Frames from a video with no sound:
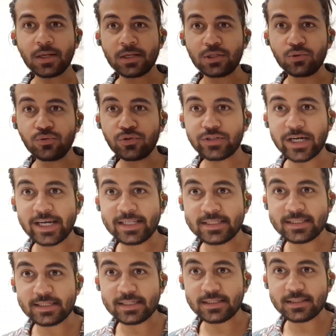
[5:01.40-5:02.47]
Do try
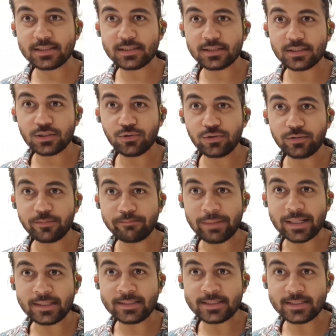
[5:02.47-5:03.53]
this. It's good
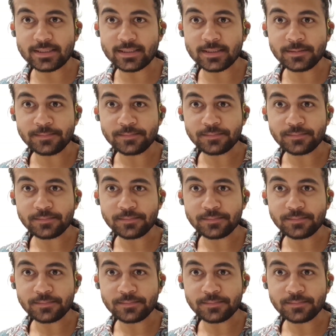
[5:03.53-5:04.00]
melon season.